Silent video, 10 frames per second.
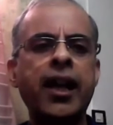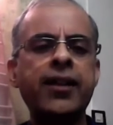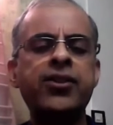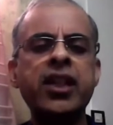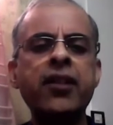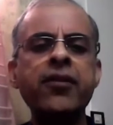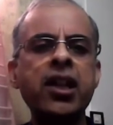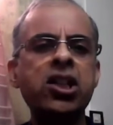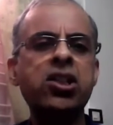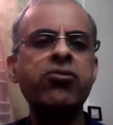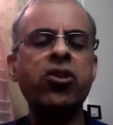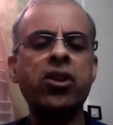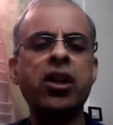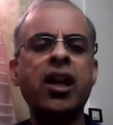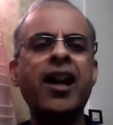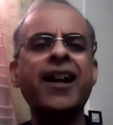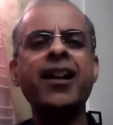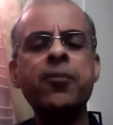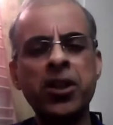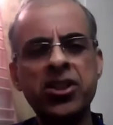as saviors for
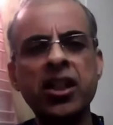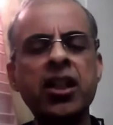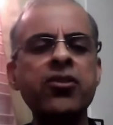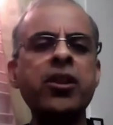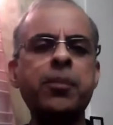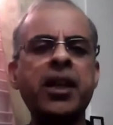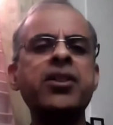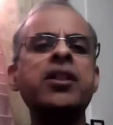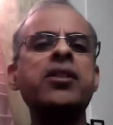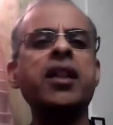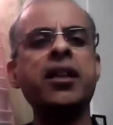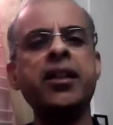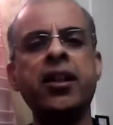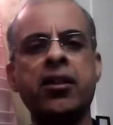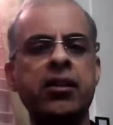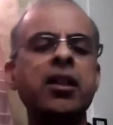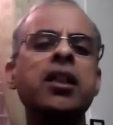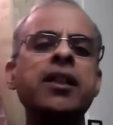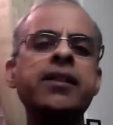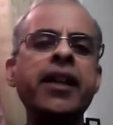100% of the patients that they are
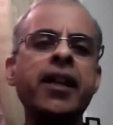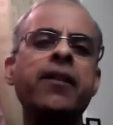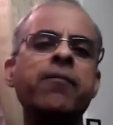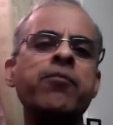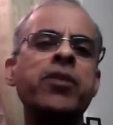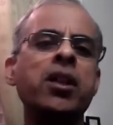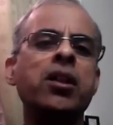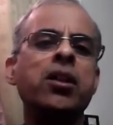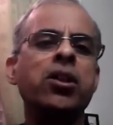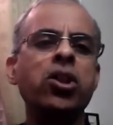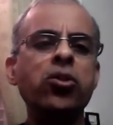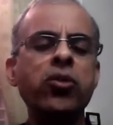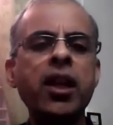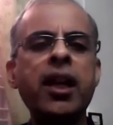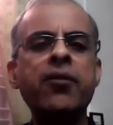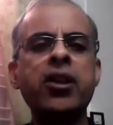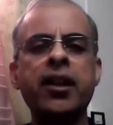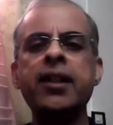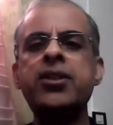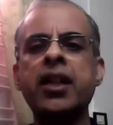seeing. You will have to
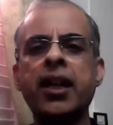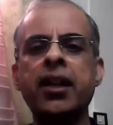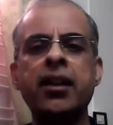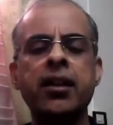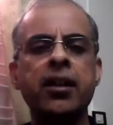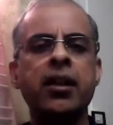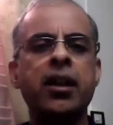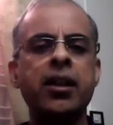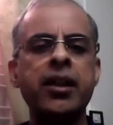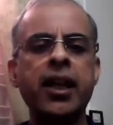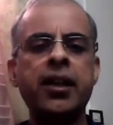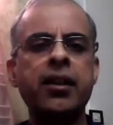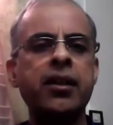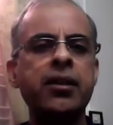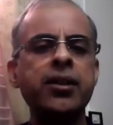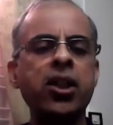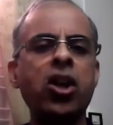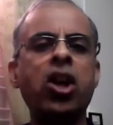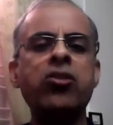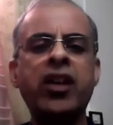understand that the
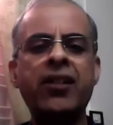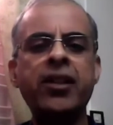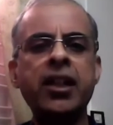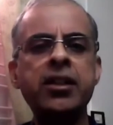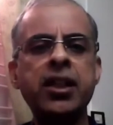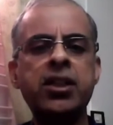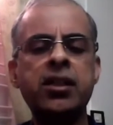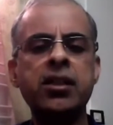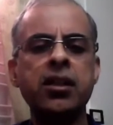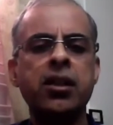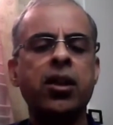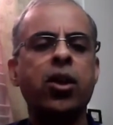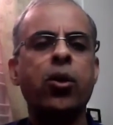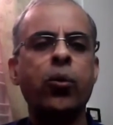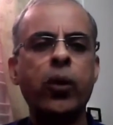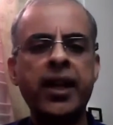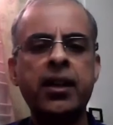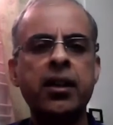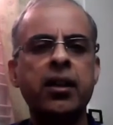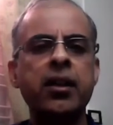law of averages
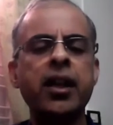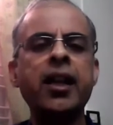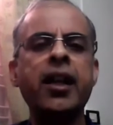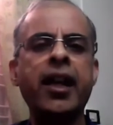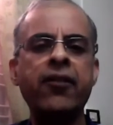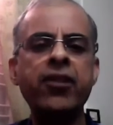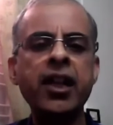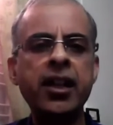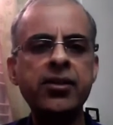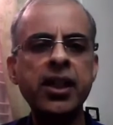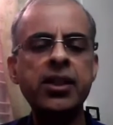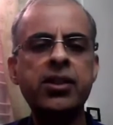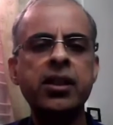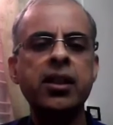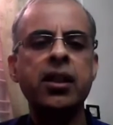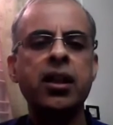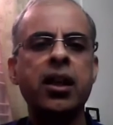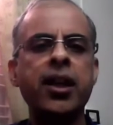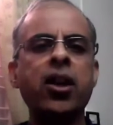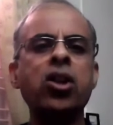work in every disease,
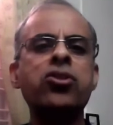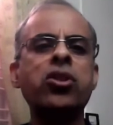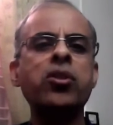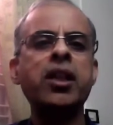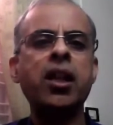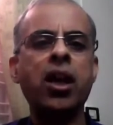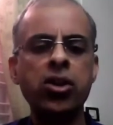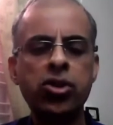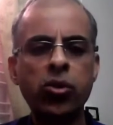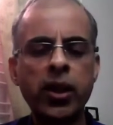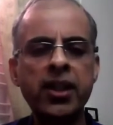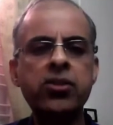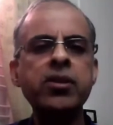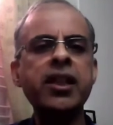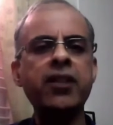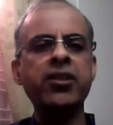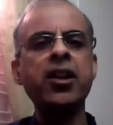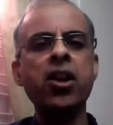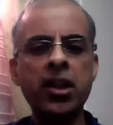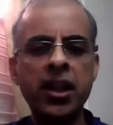and also it also works with
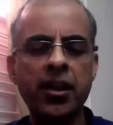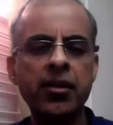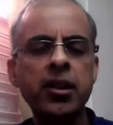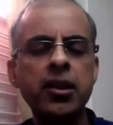every doctor.